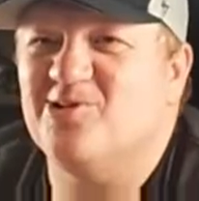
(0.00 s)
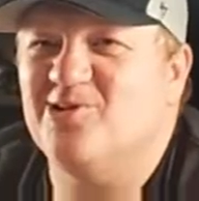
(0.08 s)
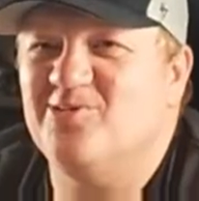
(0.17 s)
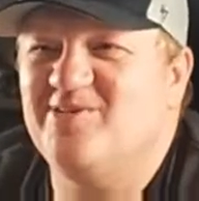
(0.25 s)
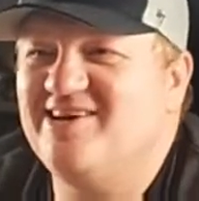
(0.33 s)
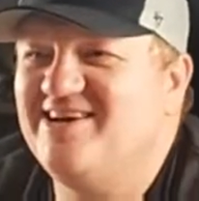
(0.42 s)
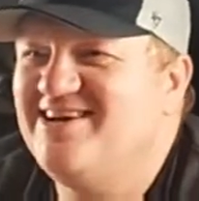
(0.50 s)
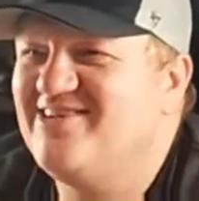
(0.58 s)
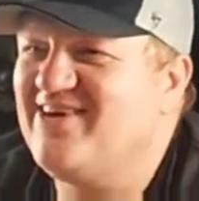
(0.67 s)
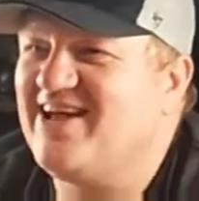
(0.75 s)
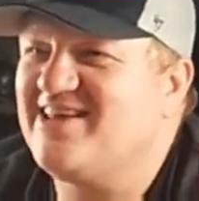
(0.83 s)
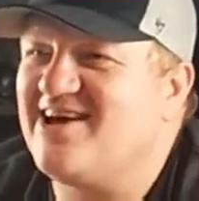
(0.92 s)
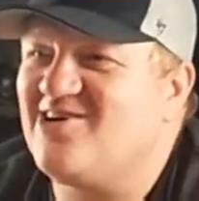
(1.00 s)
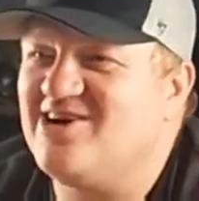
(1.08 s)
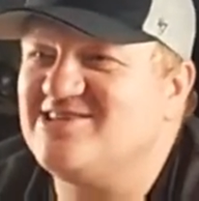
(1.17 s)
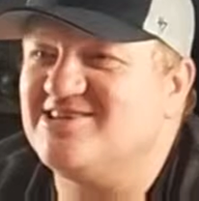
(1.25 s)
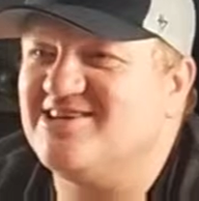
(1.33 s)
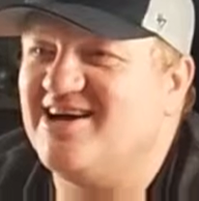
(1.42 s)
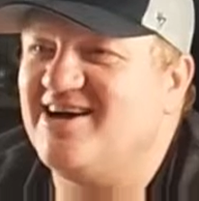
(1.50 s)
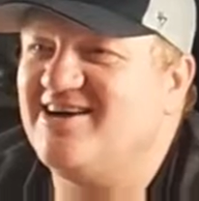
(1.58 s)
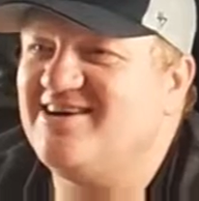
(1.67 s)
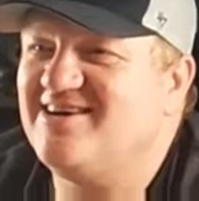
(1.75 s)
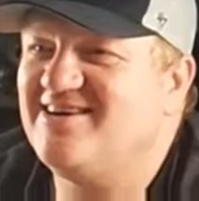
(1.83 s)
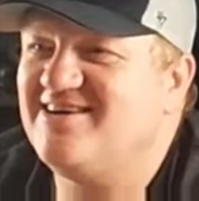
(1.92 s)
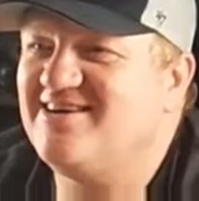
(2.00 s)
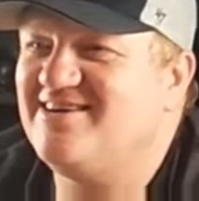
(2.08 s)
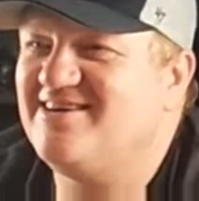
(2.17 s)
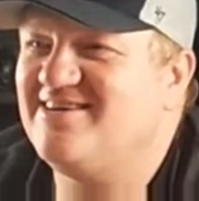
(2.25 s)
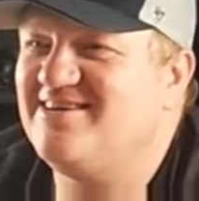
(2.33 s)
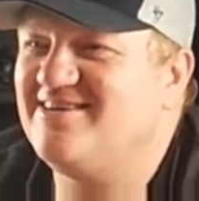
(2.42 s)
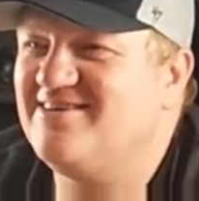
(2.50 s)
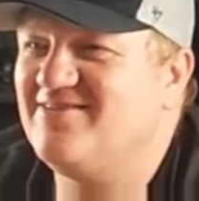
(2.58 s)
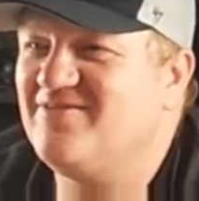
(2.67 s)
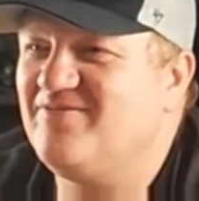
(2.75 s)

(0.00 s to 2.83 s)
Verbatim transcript: room? You get that question a lot.